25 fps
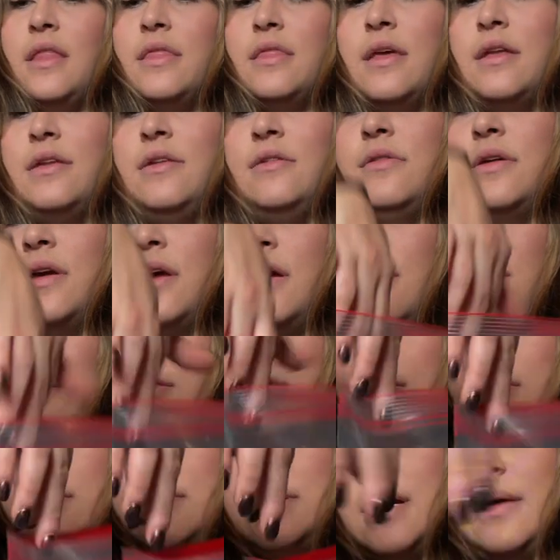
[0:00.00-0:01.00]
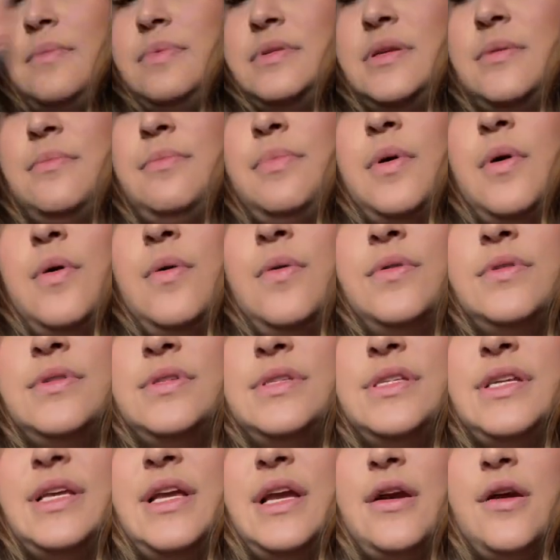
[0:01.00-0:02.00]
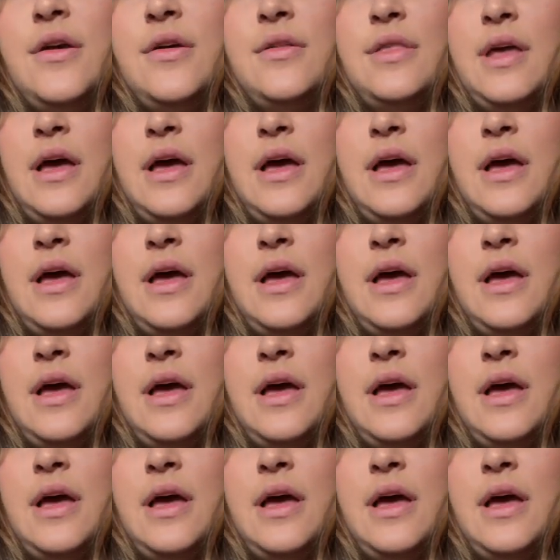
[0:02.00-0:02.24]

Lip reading: Then you get other types of bones here